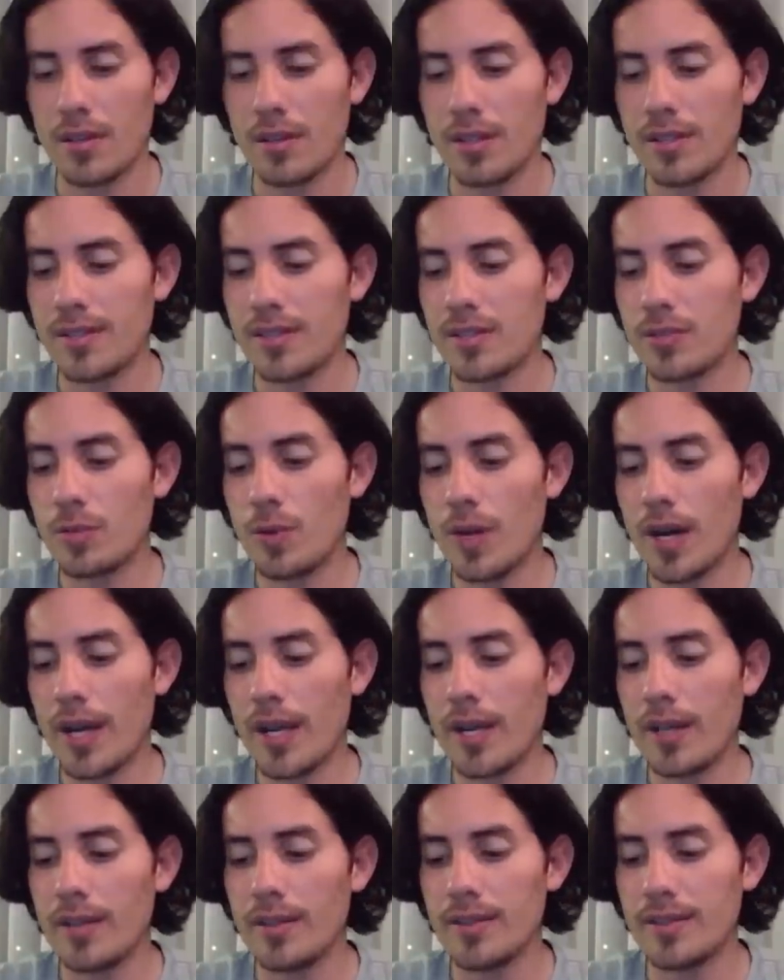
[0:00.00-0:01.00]
This is
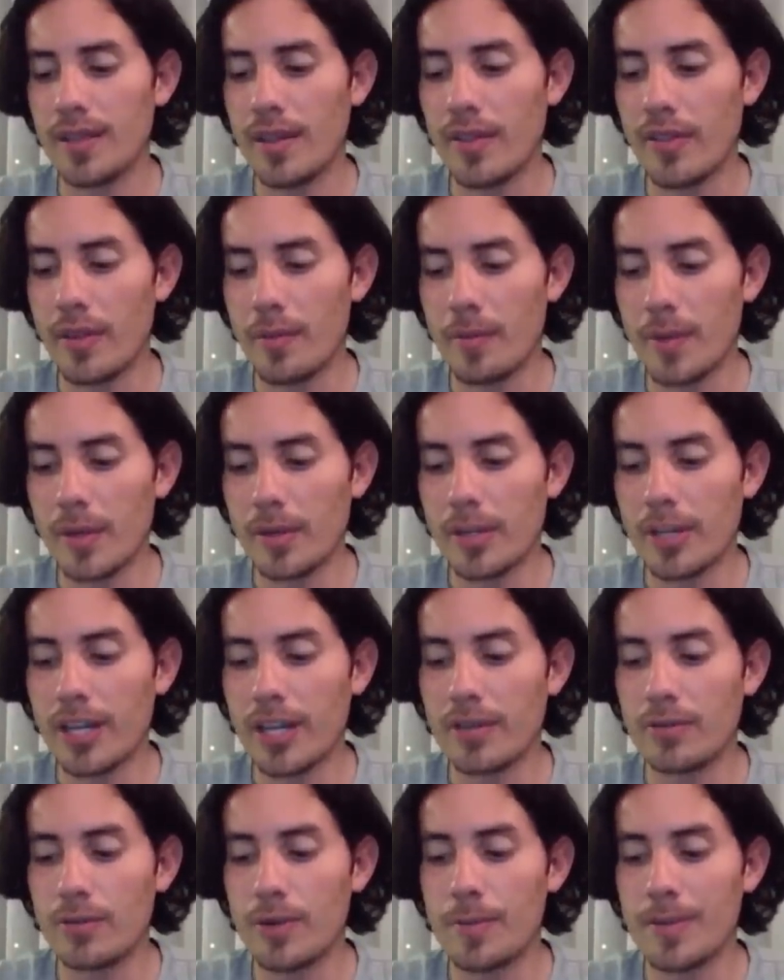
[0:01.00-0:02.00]
why South
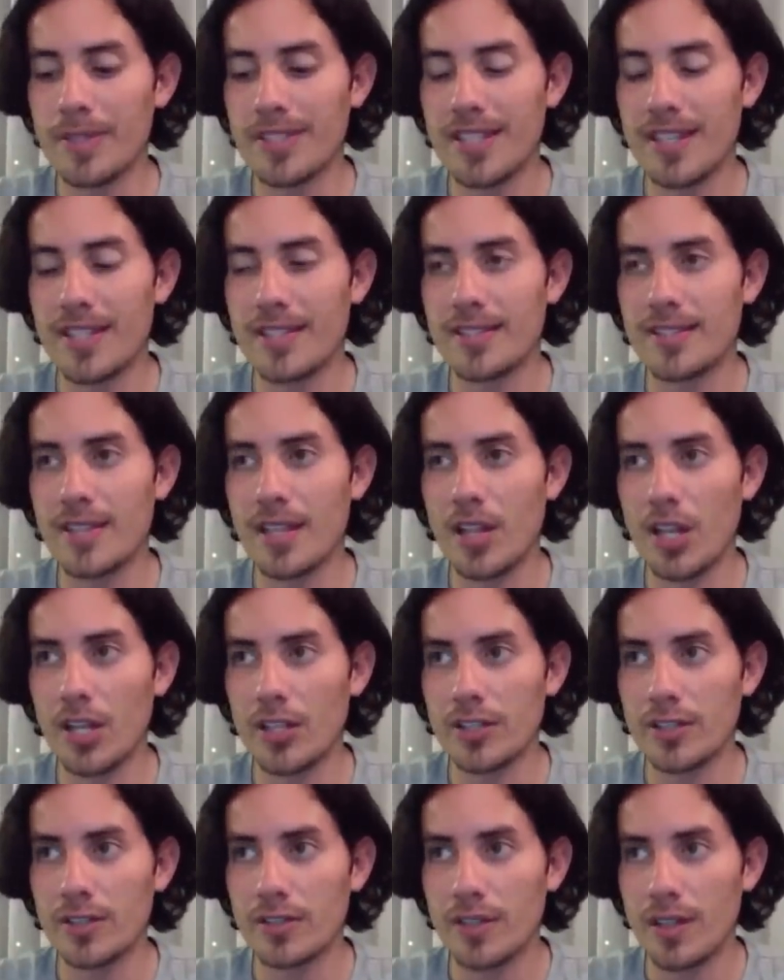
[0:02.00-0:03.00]
America represents a
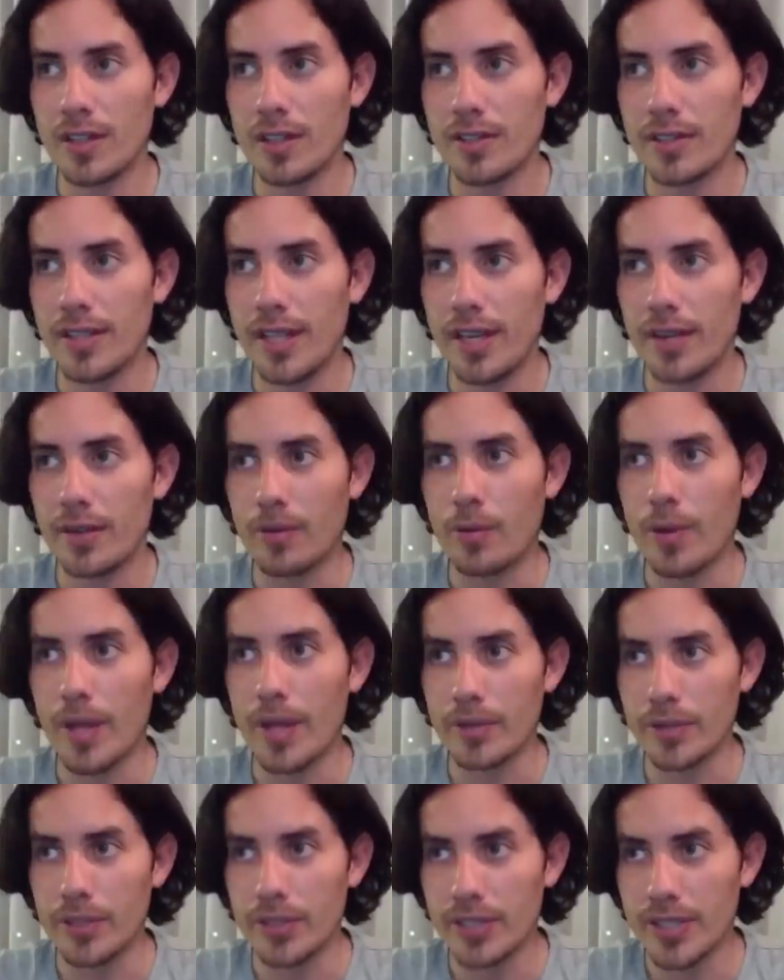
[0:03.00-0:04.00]
lot the
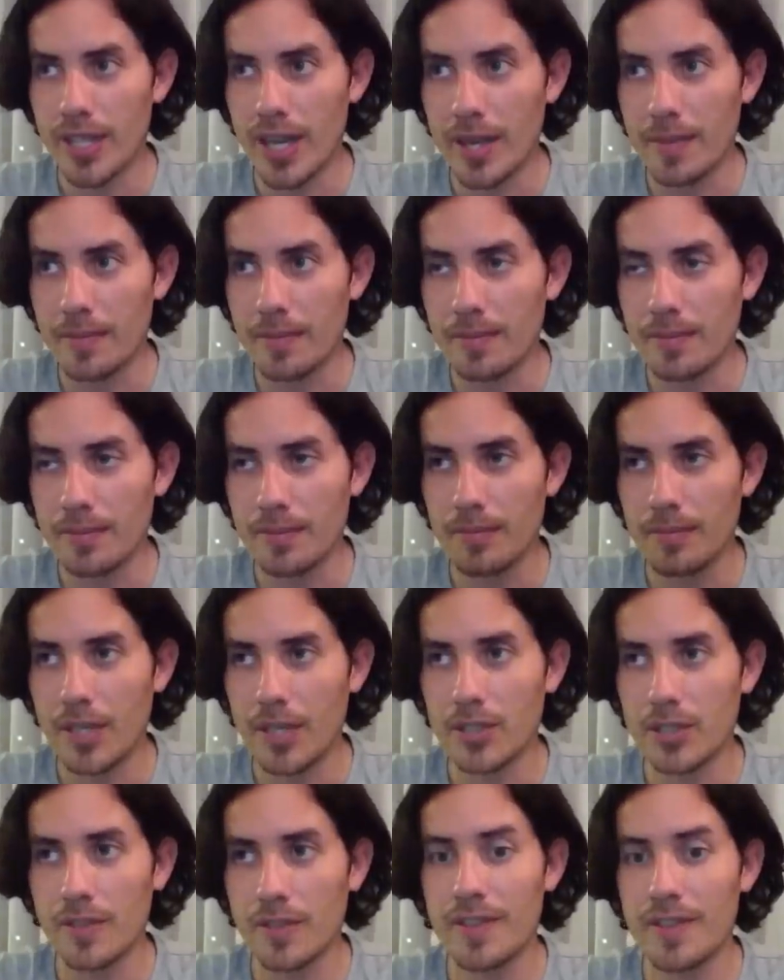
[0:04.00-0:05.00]
Aquarius time,
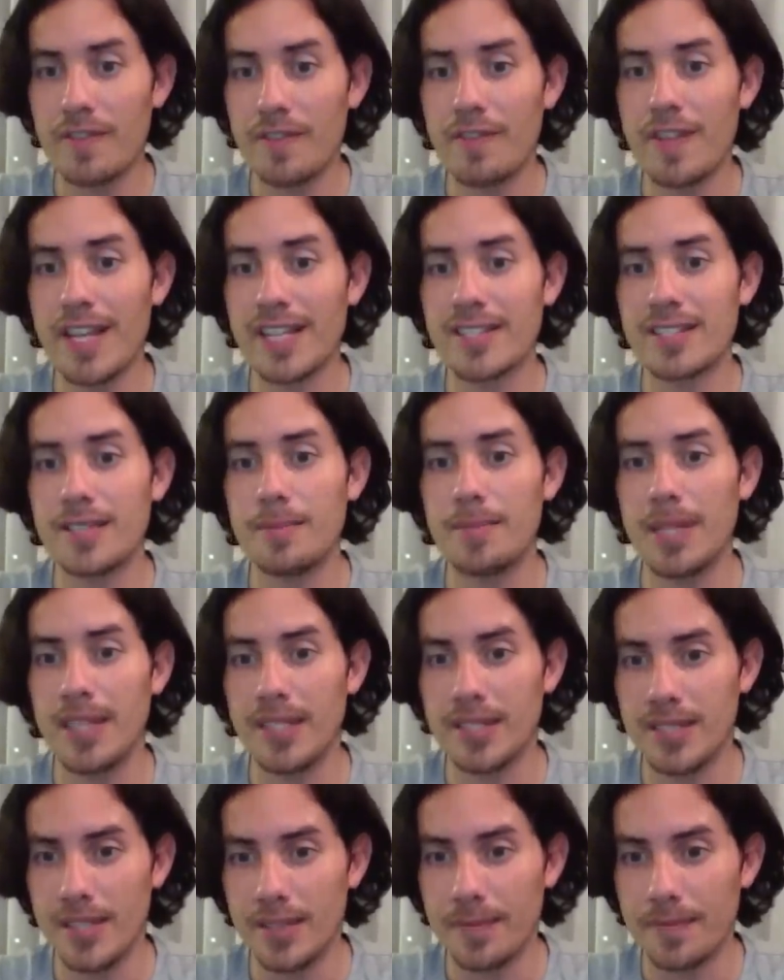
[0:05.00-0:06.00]
because of the
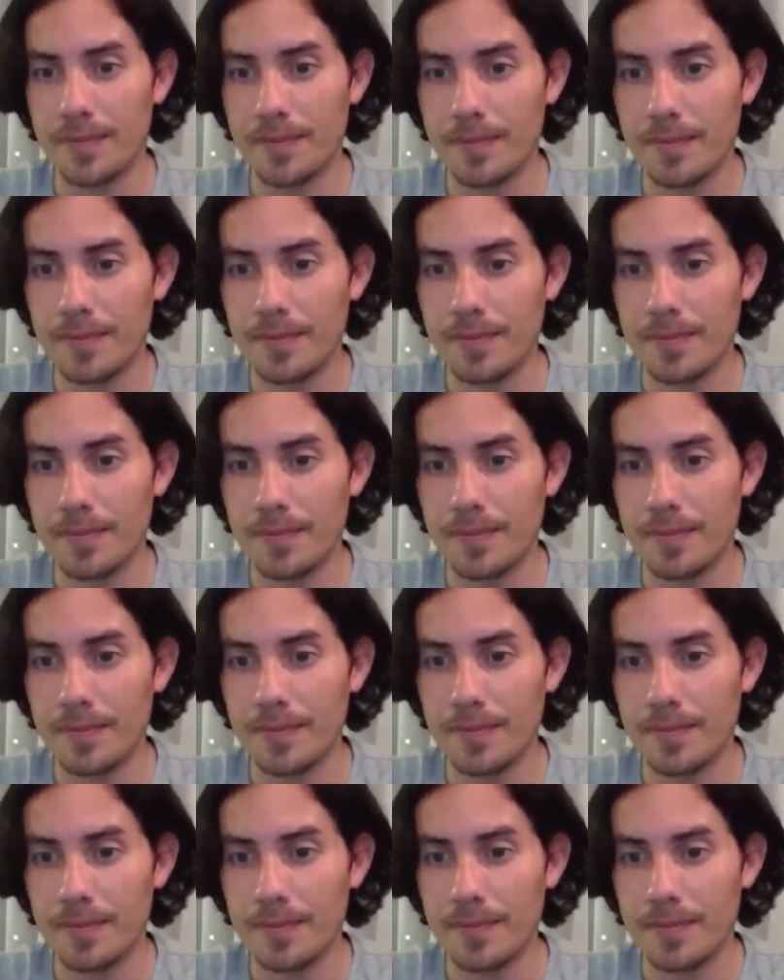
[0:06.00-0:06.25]
flexibility.